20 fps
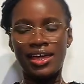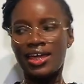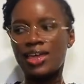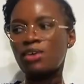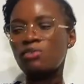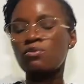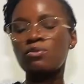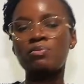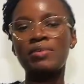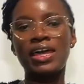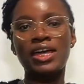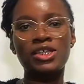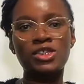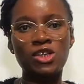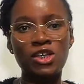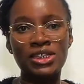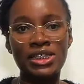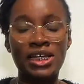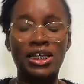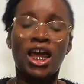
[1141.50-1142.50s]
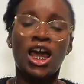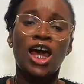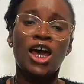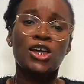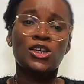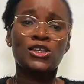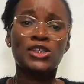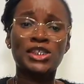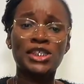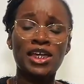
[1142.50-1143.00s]
He will be exhausted.
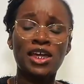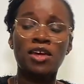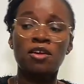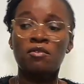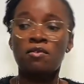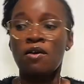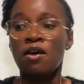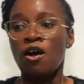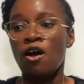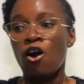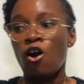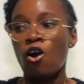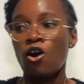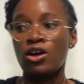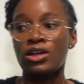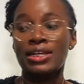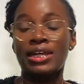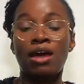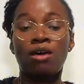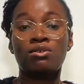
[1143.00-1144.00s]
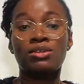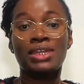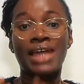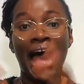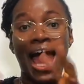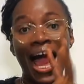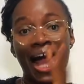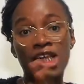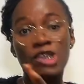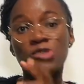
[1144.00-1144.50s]
You see, now
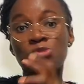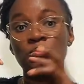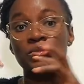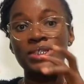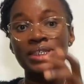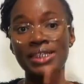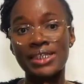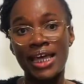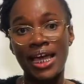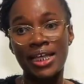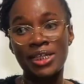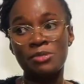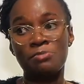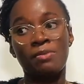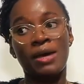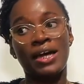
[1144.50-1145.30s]
the actual sex